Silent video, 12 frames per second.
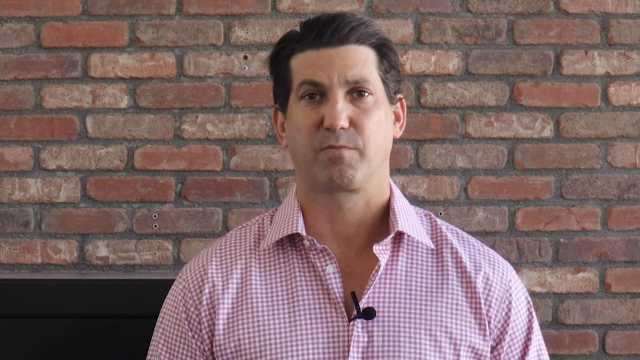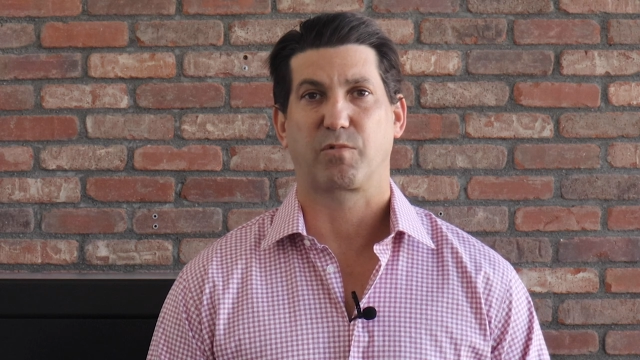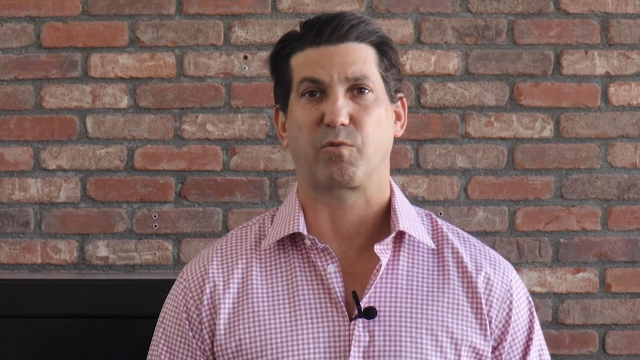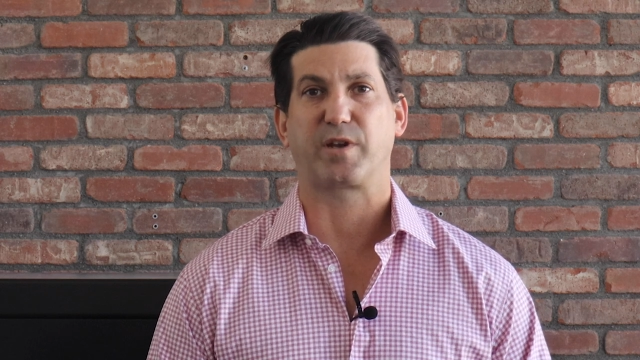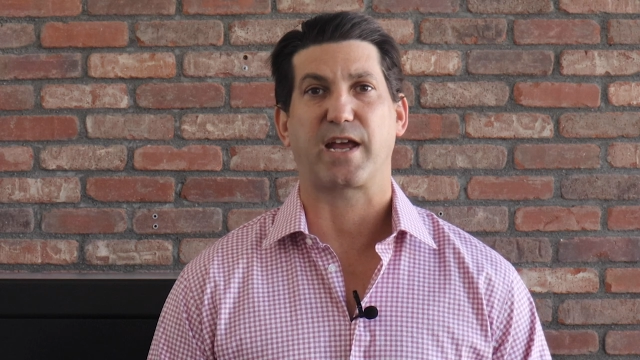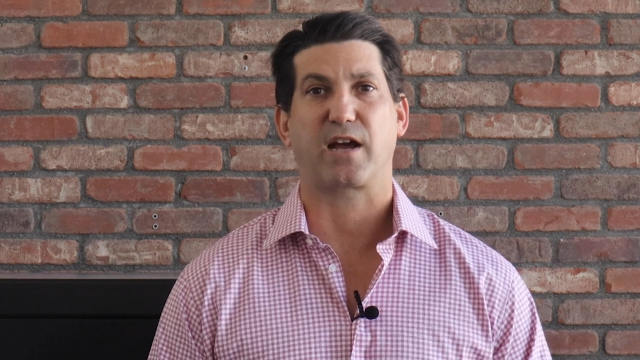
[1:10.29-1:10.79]

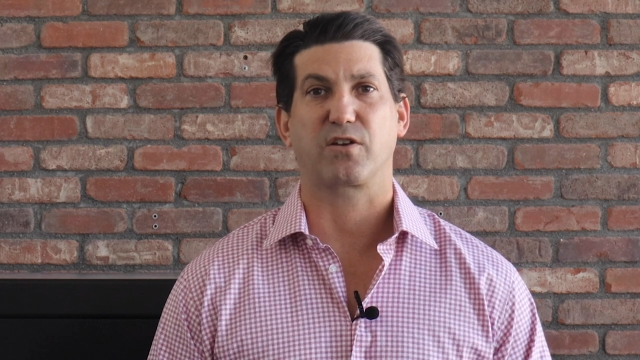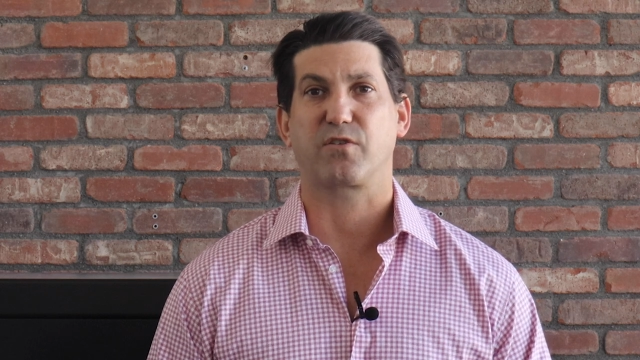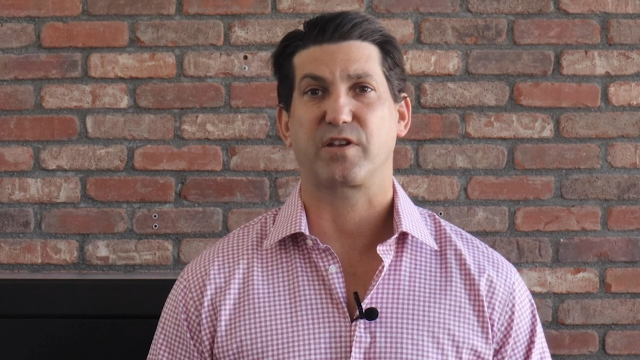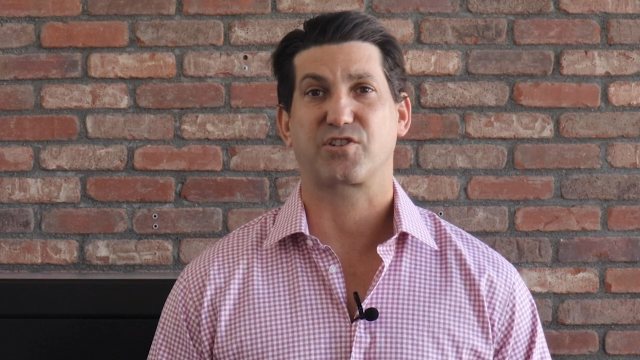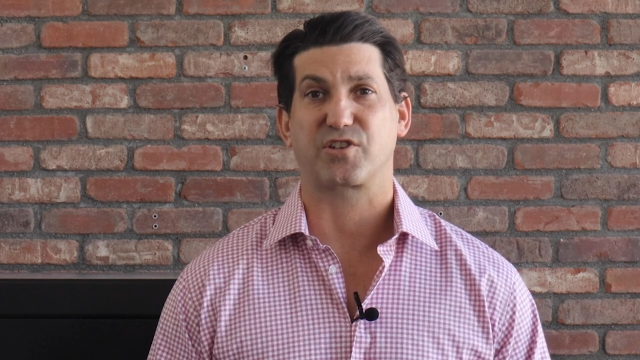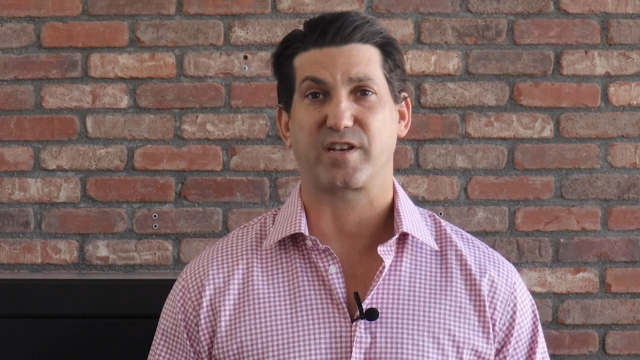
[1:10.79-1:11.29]
But we now
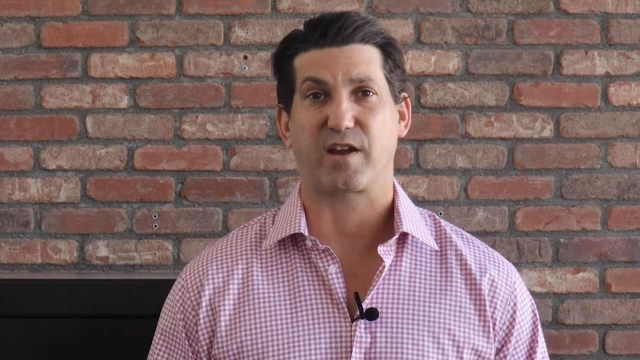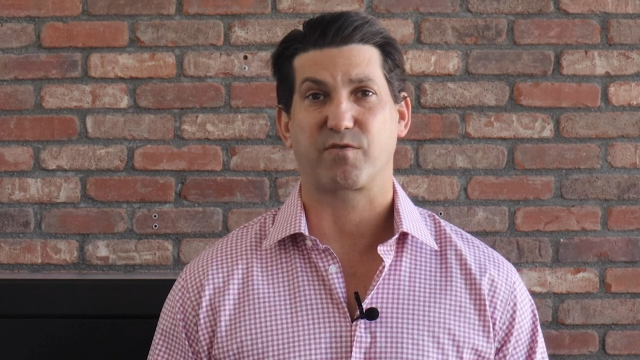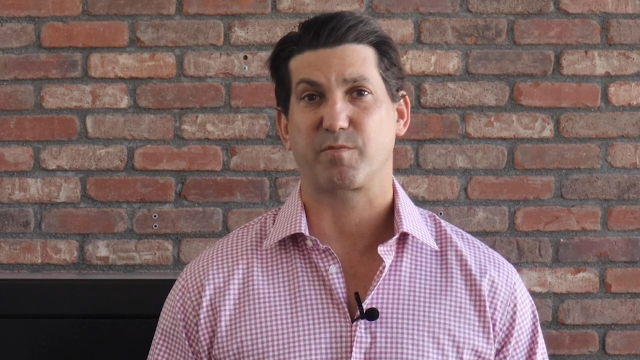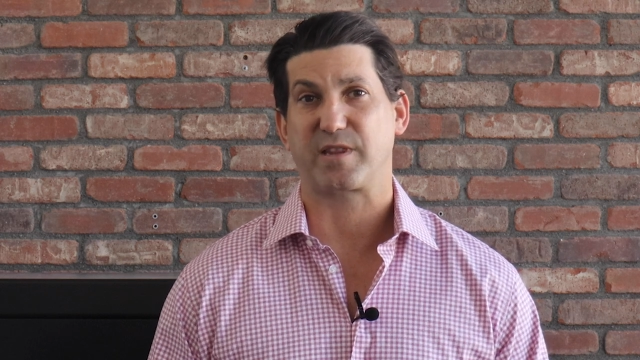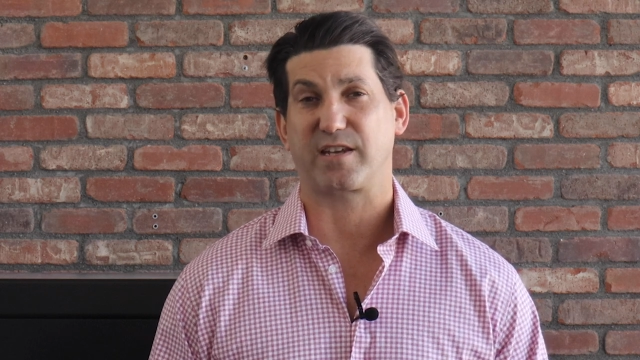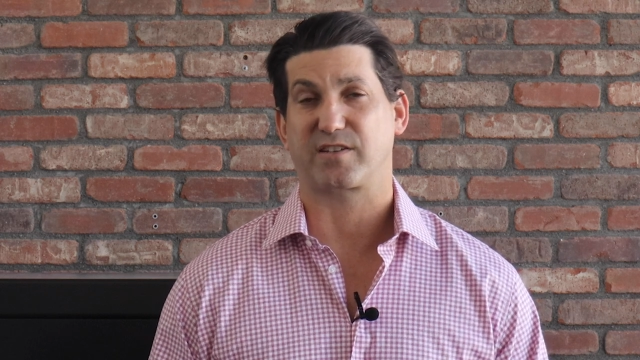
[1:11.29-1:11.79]
know they should
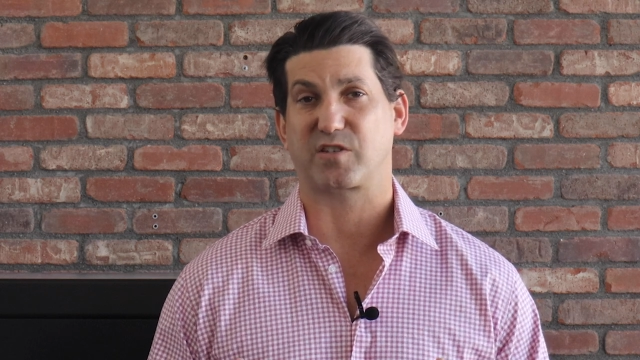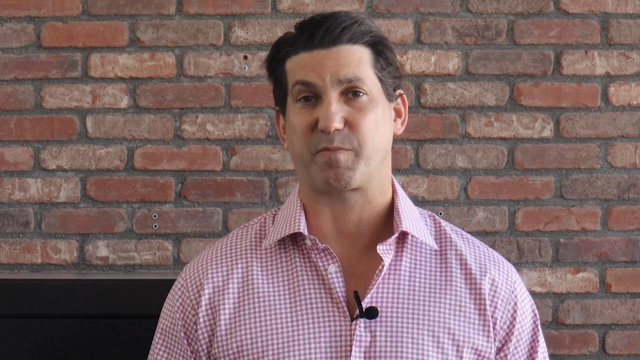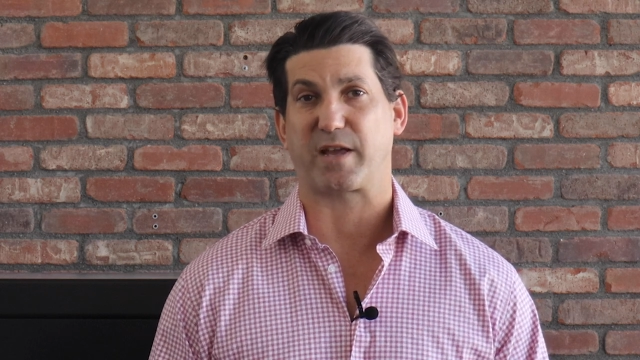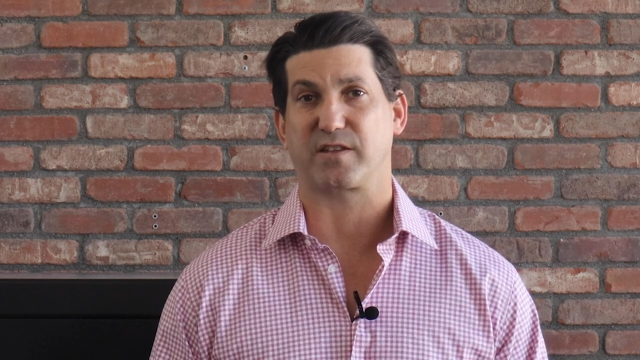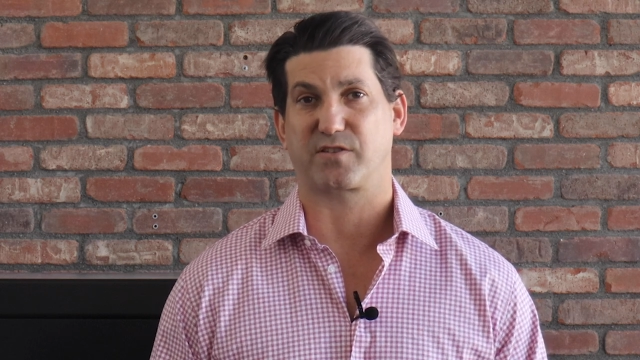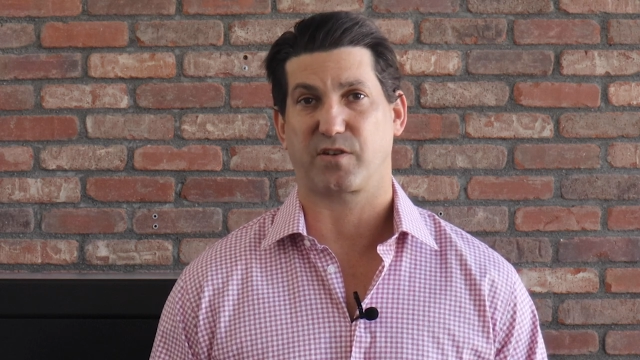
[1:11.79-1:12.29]
never be the
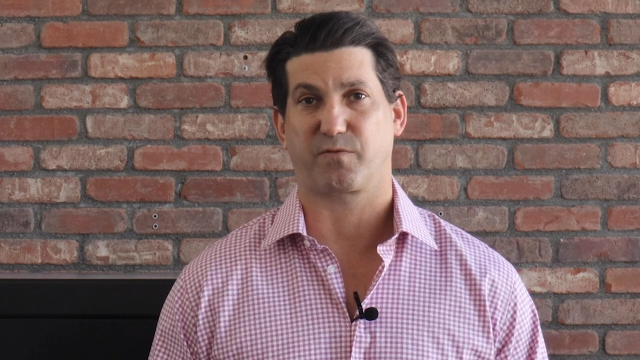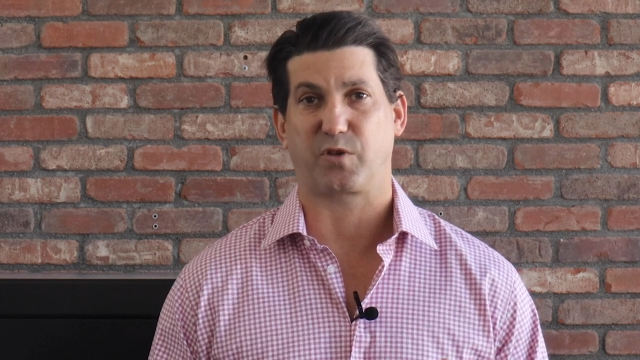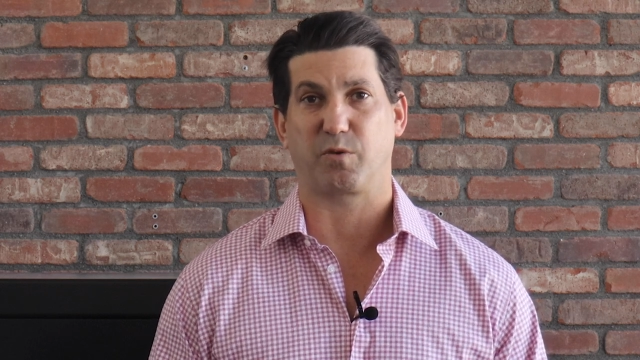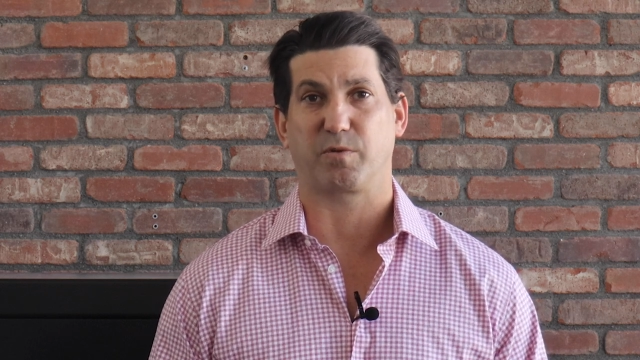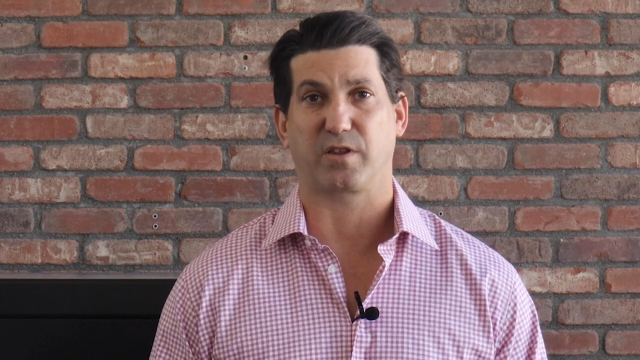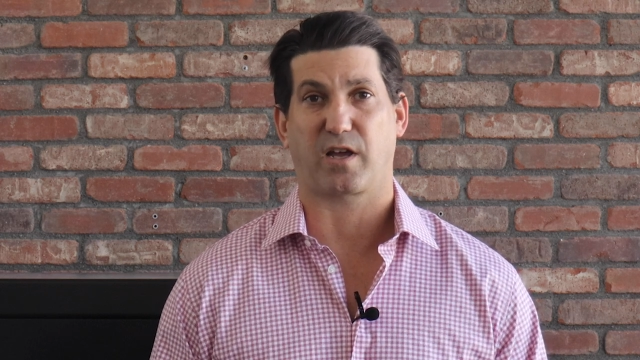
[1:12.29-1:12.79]
expense of
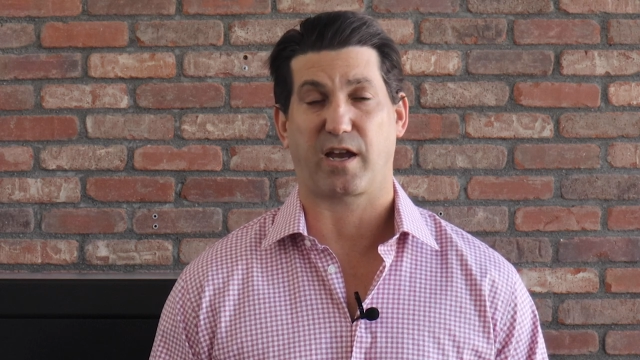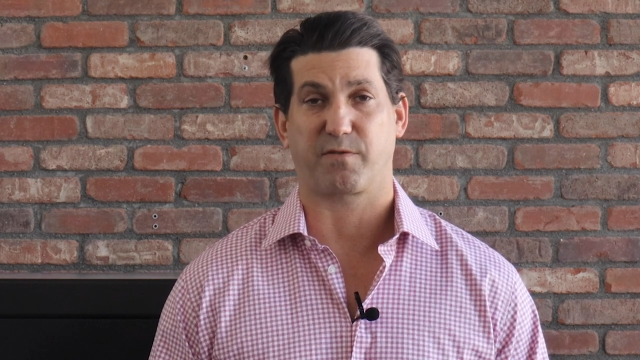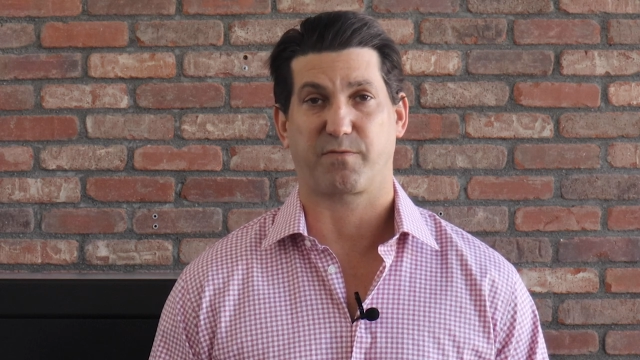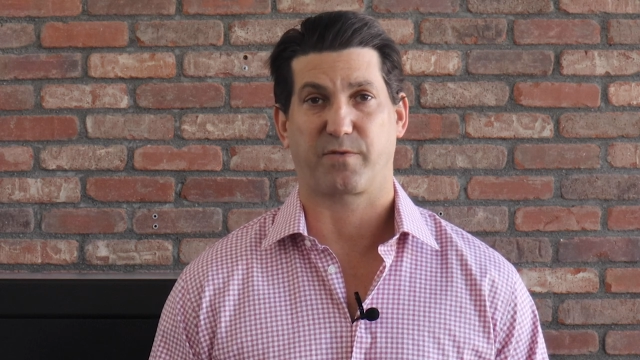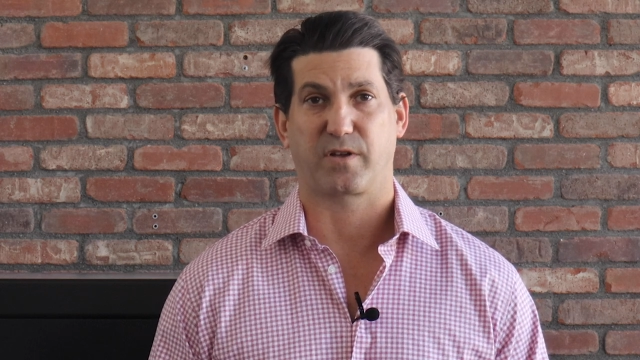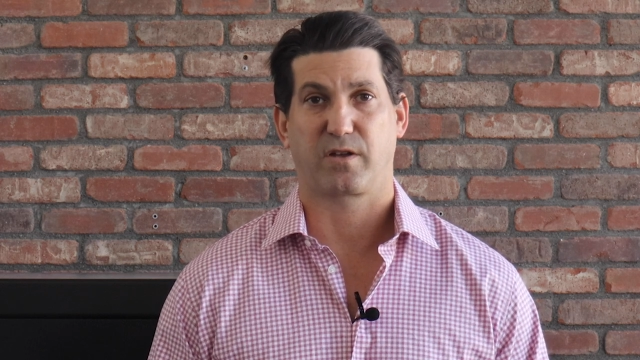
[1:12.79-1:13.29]
human
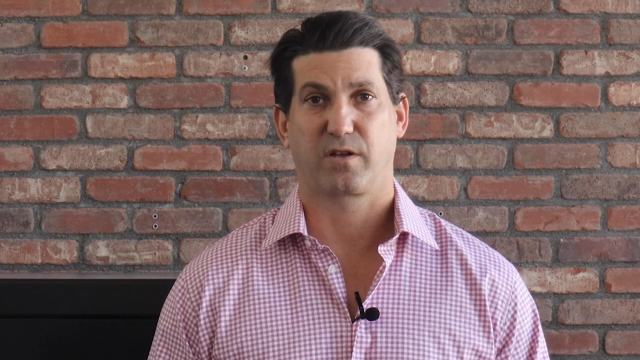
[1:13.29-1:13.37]
life.